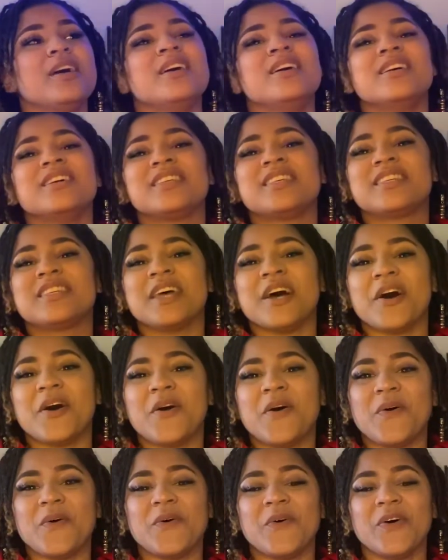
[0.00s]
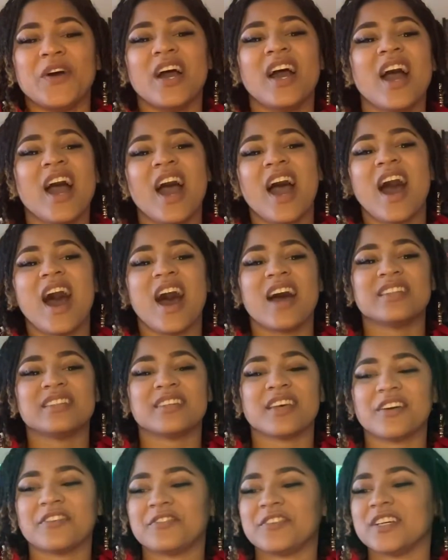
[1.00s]
so I
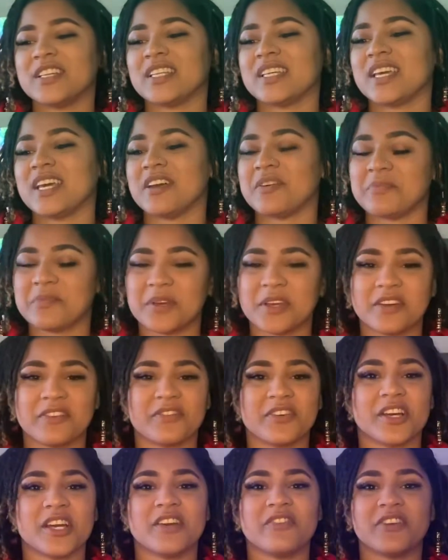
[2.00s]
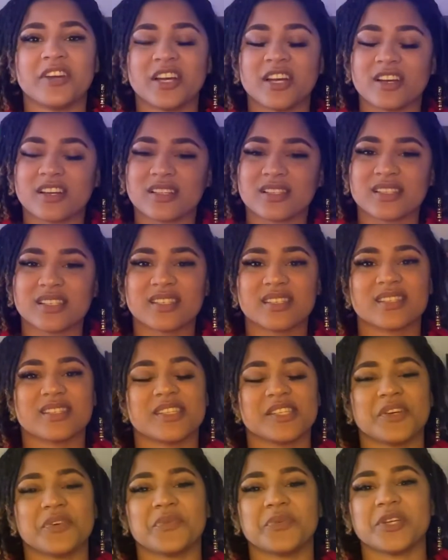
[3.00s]
definitely am being very, very
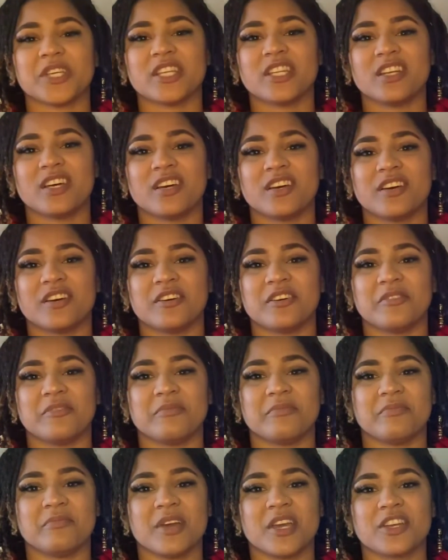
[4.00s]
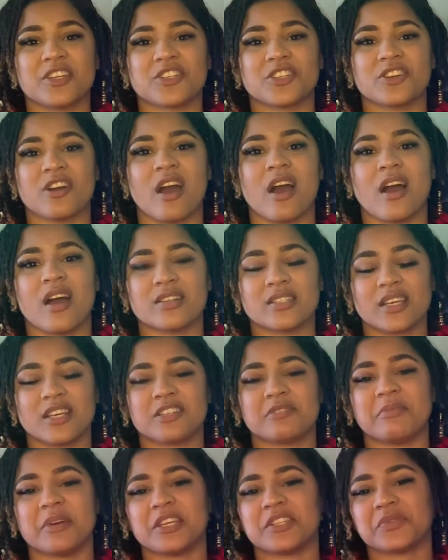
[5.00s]
consistent with um, making sure I
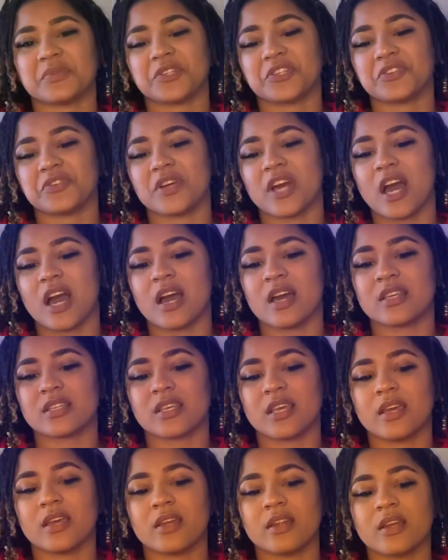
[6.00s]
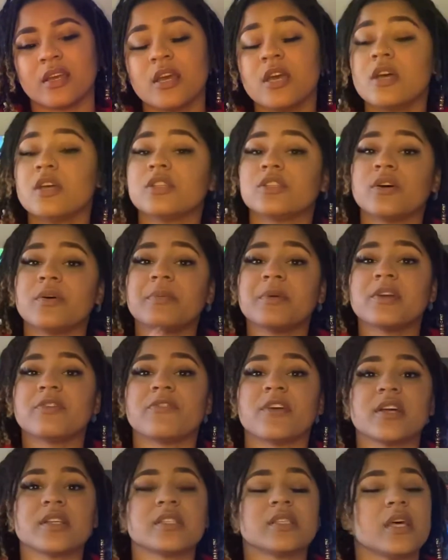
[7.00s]
touch base with you guys. And don't be
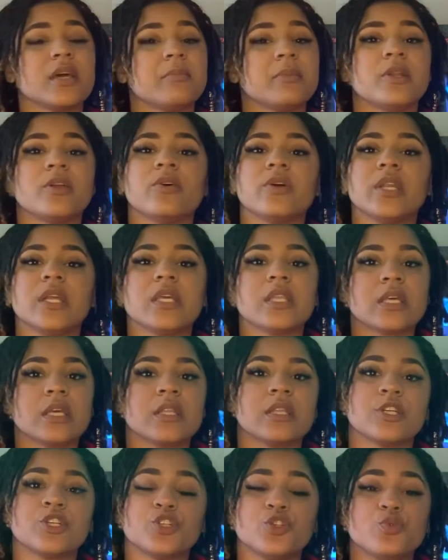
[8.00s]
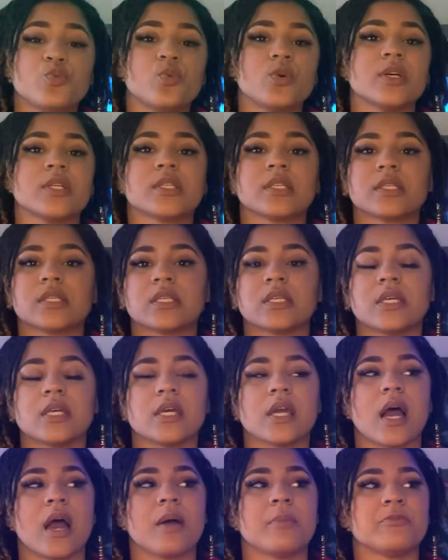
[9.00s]
afraid to let me know anything that you want to see.
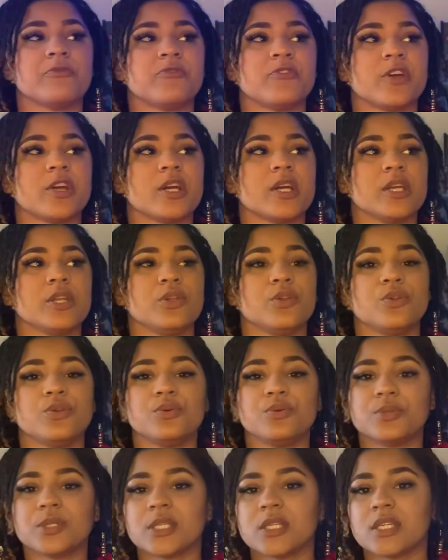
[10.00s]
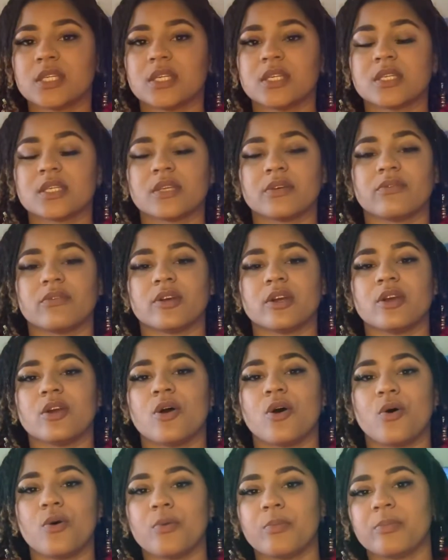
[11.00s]
I'm very new to this and very
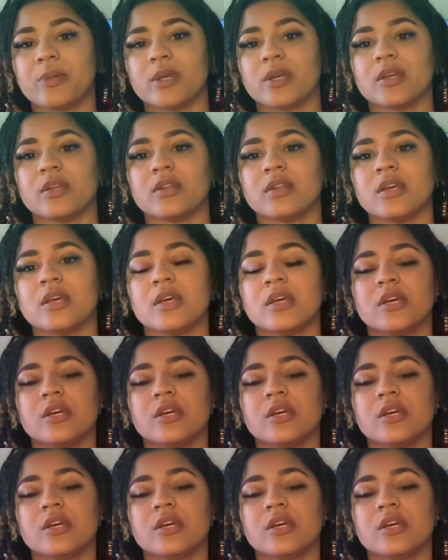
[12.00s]
open